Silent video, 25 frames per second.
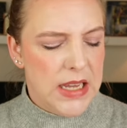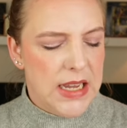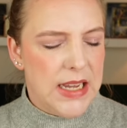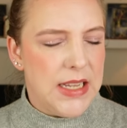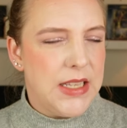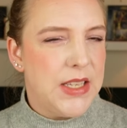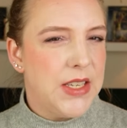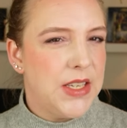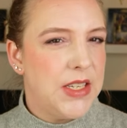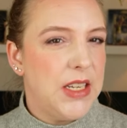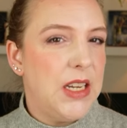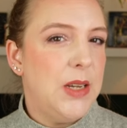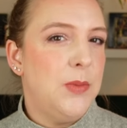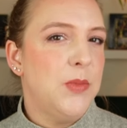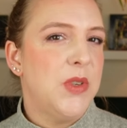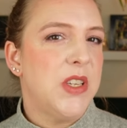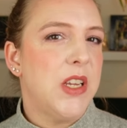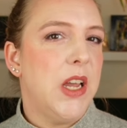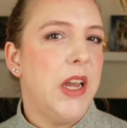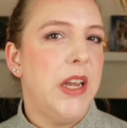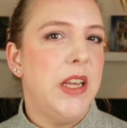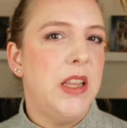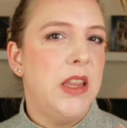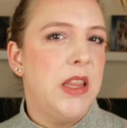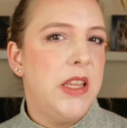it seems
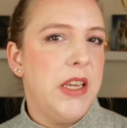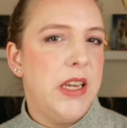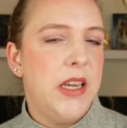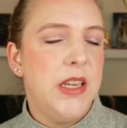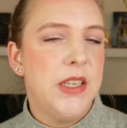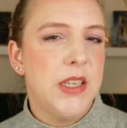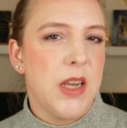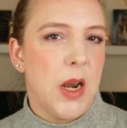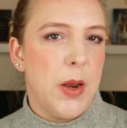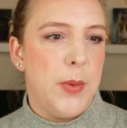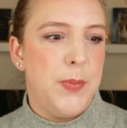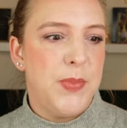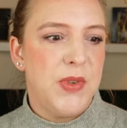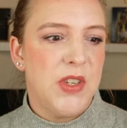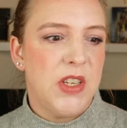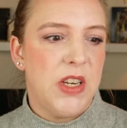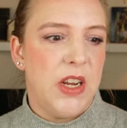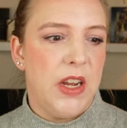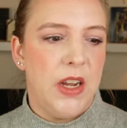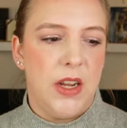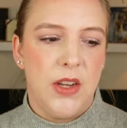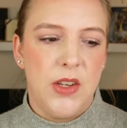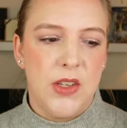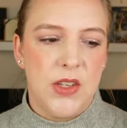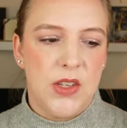like these
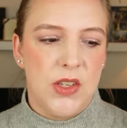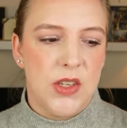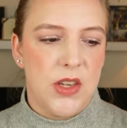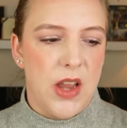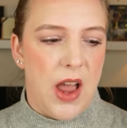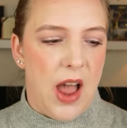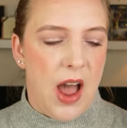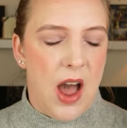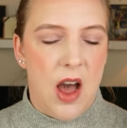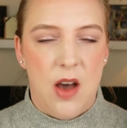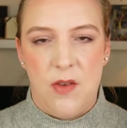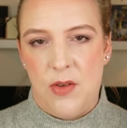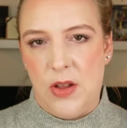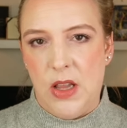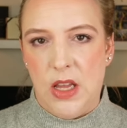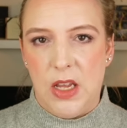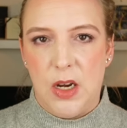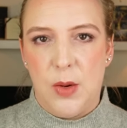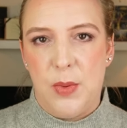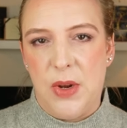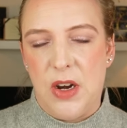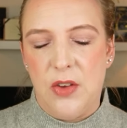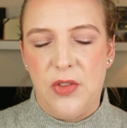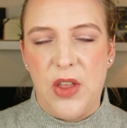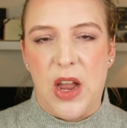lipsticks have a
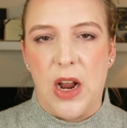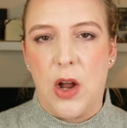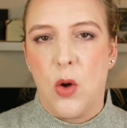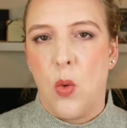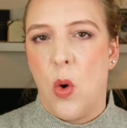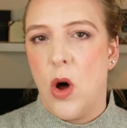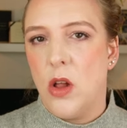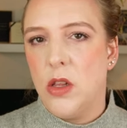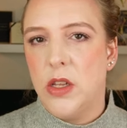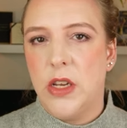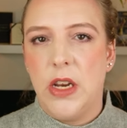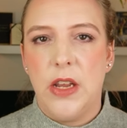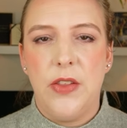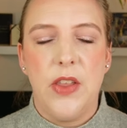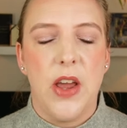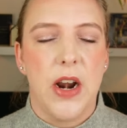little bit of that quality